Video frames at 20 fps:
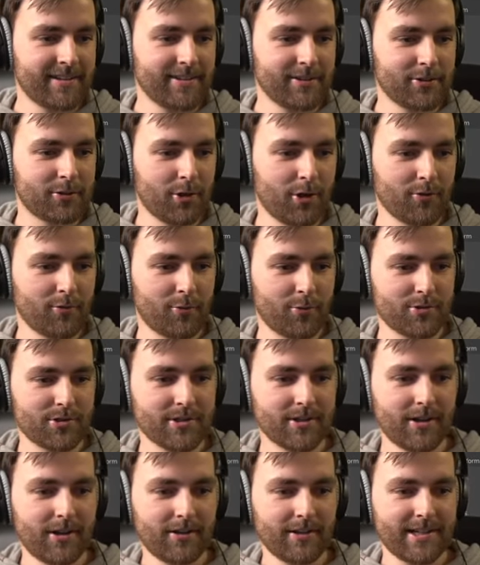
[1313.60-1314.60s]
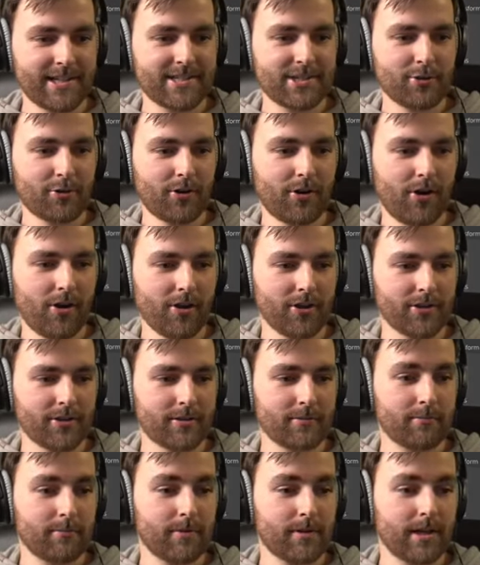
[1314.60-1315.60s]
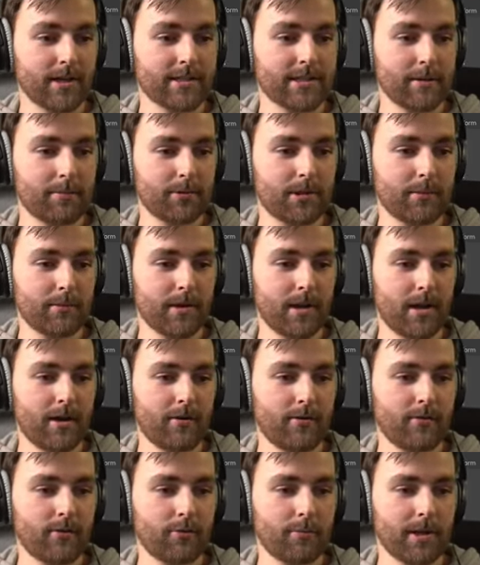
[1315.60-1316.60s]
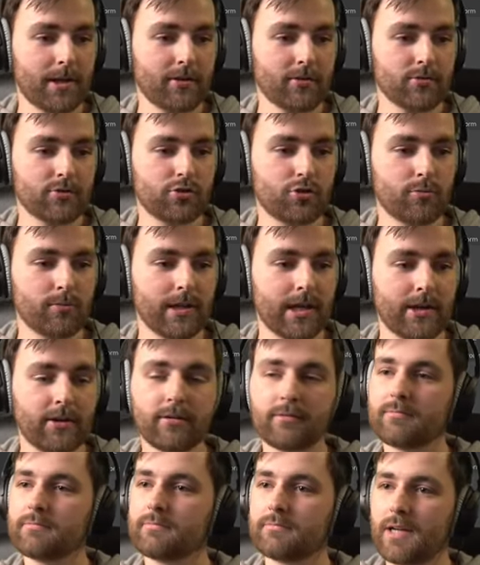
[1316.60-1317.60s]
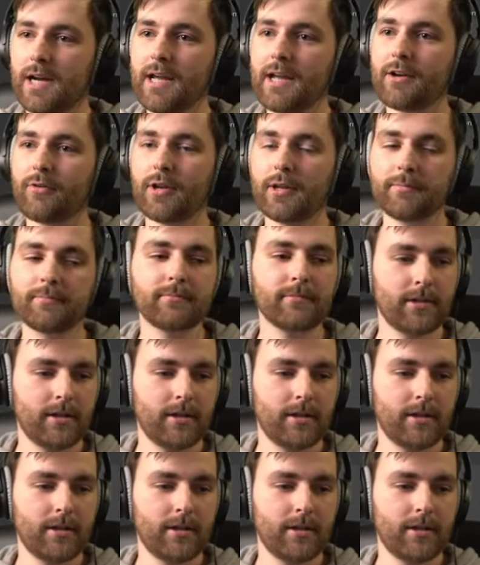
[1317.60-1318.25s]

Ton Roosendaal is your god. Accept him now or be consumed later. I agree.